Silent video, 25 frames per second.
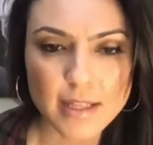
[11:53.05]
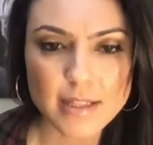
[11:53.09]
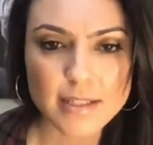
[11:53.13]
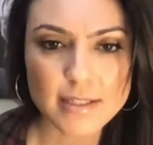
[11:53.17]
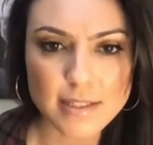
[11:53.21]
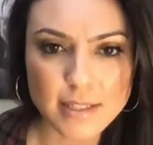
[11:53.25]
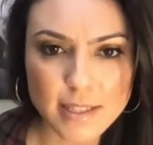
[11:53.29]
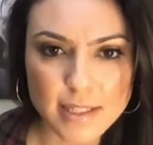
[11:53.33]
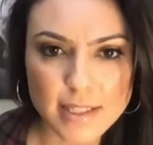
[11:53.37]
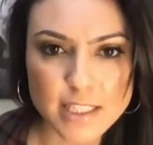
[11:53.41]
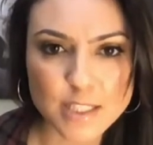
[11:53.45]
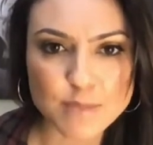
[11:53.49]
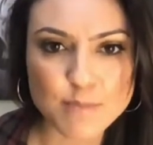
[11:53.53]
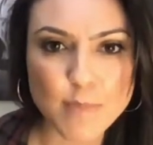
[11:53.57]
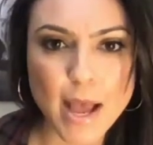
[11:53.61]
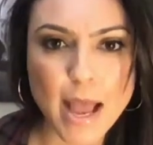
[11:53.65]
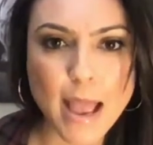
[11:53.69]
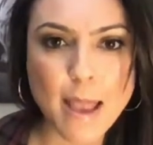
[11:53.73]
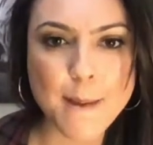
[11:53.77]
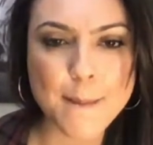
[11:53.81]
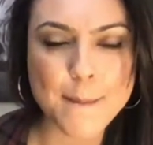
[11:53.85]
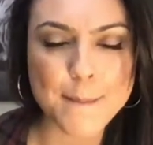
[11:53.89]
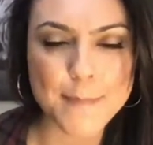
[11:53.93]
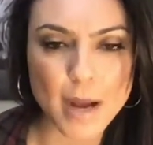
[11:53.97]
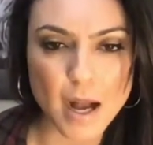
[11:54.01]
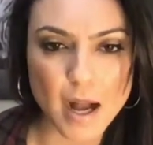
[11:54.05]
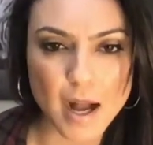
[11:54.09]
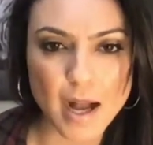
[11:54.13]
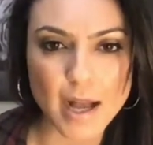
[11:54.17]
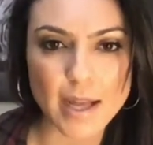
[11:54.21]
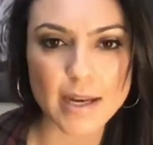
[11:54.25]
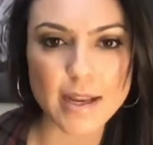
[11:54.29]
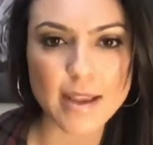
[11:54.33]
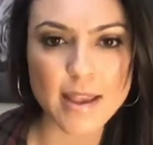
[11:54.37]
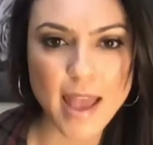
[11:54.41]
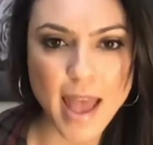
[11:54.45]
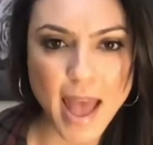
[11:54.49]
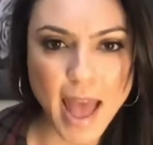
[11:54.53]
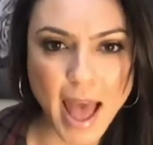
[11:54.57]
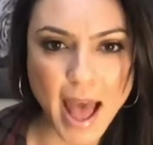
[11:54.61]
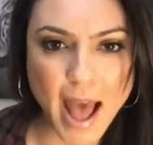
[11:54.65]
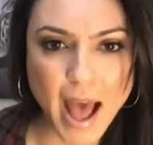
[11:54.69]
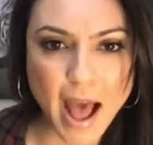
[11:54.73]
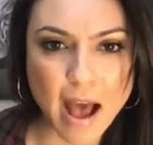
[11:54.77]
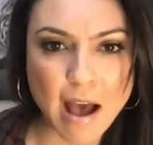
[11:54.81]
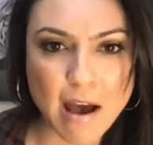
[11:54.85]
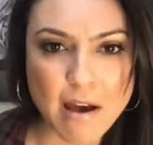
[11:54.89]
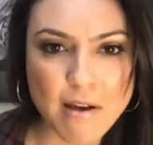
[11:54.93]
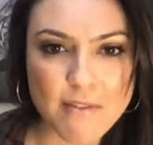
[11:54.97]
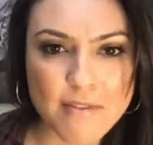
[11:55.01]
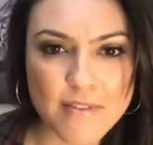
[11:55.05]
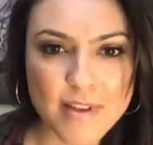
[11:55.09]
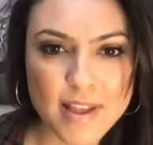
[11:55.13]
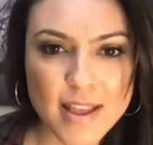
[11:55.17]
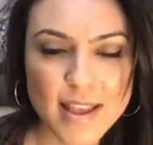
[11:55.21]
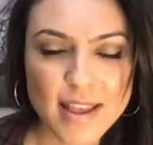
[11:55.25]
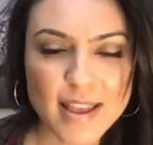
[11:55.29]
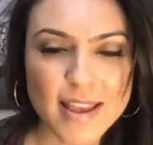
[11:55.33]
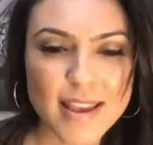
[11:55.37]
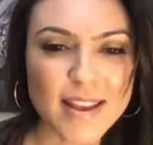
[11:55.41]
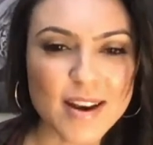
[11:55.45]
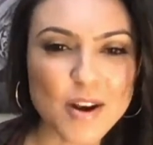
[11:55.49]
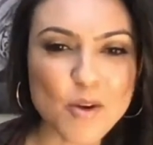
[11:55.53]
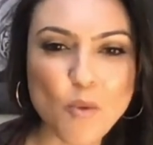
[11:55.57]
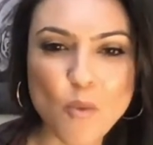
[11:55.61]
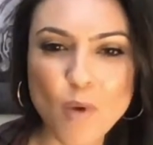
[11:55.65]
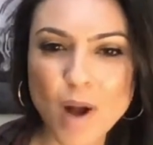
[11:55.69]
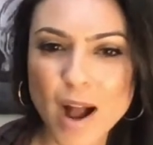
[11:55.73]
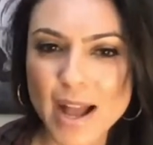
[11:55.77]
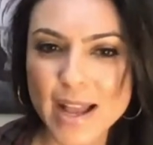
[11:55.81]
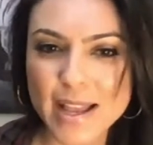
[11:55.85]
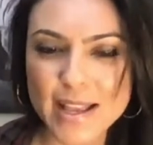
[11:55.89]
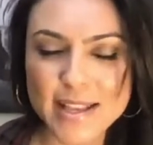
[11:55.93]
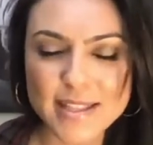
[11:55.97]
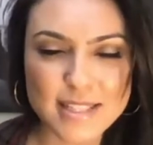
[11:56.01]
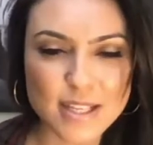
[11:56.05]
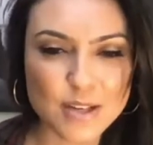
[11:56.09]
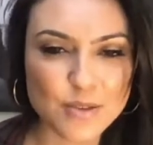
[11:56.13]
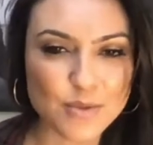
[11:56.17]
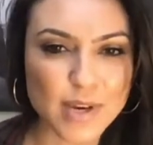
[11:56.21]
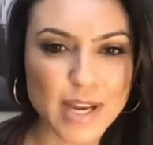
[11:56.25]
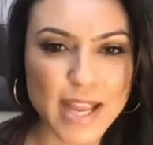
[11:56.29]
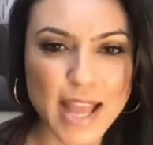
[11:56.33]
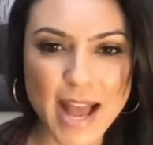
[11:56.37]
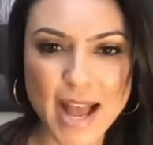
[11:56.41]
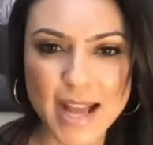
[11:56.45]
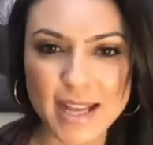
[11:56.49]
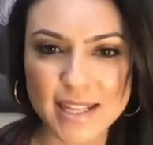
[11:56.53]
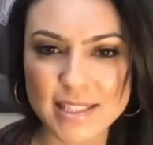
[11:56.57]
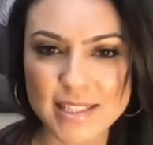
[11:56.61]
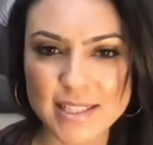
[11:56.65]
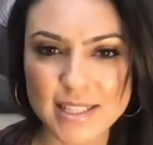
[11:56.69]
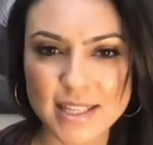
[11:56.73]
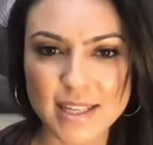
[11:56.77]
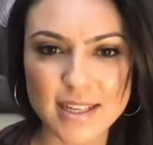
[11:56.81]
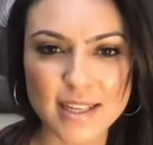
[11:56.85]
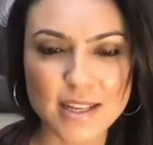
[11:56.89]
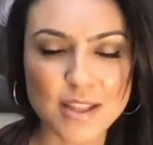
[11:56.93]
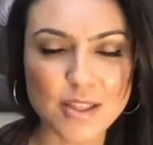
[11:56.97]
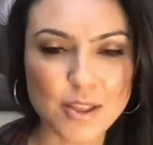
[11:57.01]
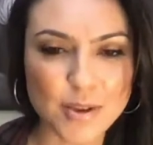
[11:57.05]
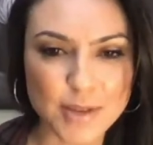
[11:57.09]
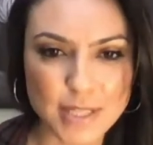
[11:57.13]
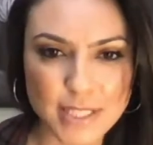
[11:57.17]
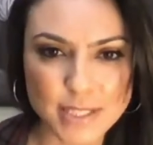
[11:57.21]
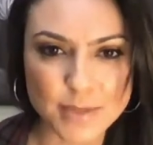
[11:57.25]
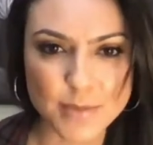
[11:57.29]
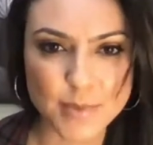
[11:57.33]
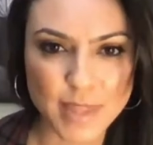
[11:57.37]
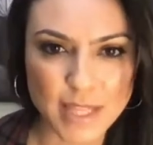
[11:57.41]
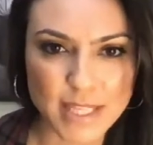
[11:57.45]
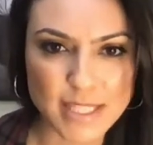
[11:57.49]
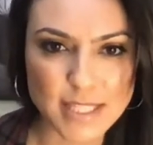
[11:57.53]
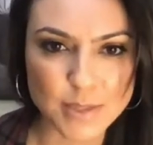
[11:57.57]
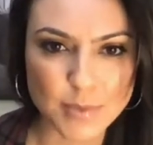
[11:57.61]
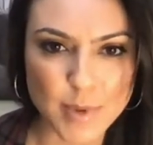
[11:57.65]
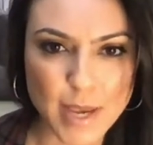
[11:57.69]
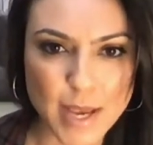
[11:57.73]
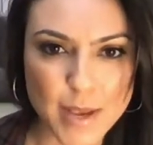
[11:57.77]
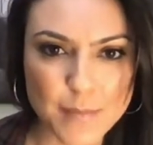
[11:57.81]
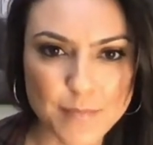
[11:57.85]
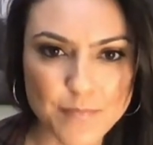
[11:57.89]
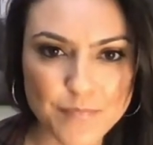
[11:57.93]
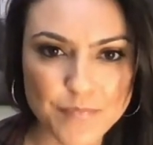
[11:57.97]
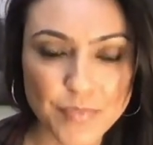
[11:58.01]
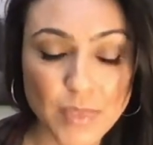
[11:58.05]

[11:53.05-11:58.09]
does my body have and why is it reacting this way.